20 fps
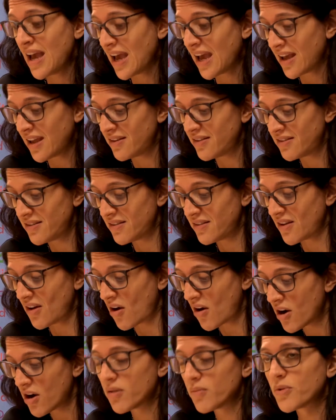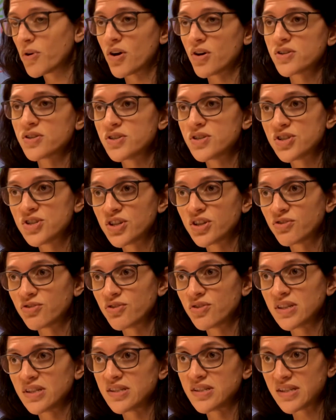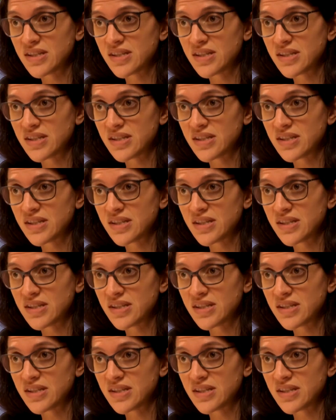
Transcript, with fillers: And the harm caused to children in